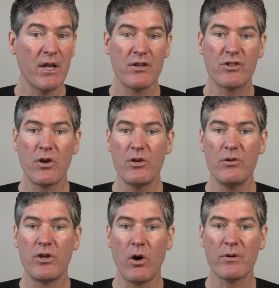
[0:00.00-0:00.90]
so you
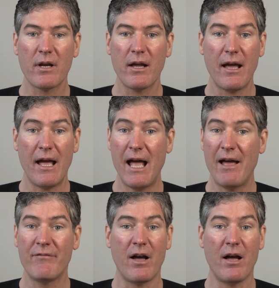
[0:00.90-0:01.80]
don't
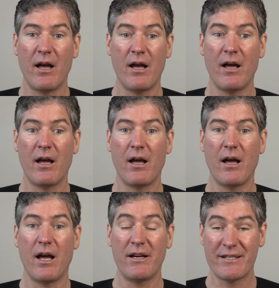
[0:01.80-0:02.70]
have a
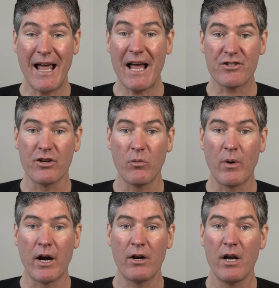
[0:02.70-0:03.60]
disaster
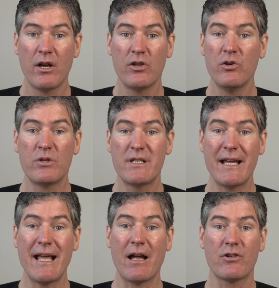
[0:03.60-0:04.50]
where you
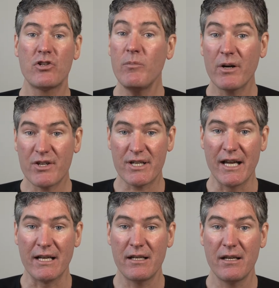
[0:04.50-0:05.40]
take out too much
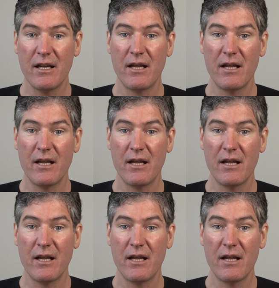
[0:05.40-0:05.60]
skin